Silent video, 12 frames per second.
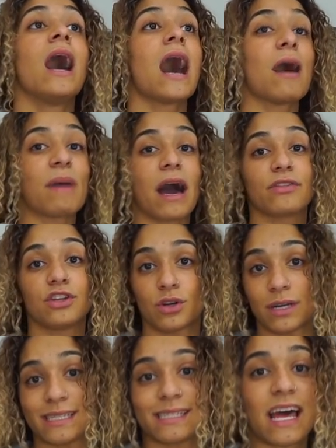I'm out the door
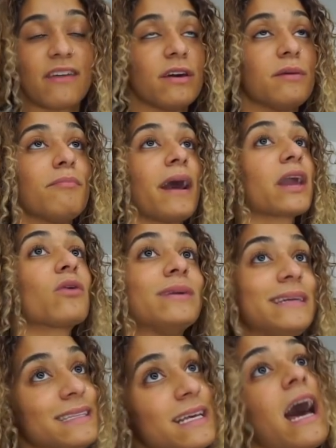at 7. My
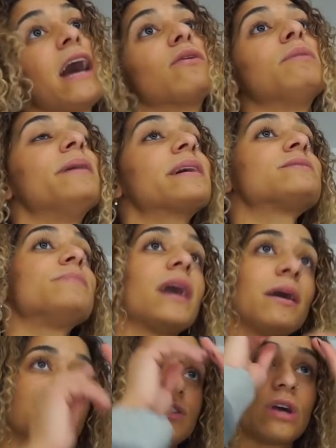queen Tyra picks me
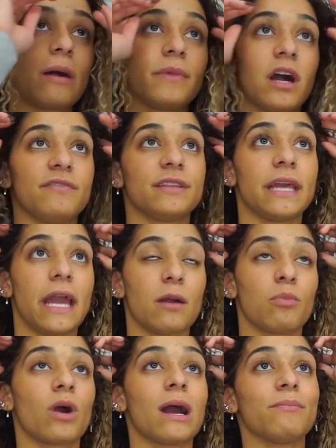up to drop me off at the
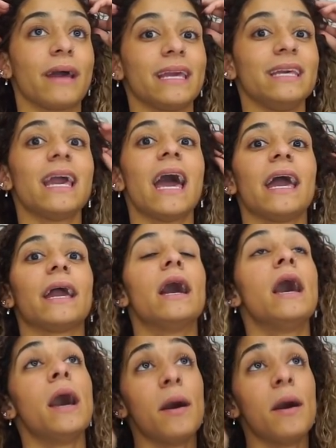airport. I'm like, yay!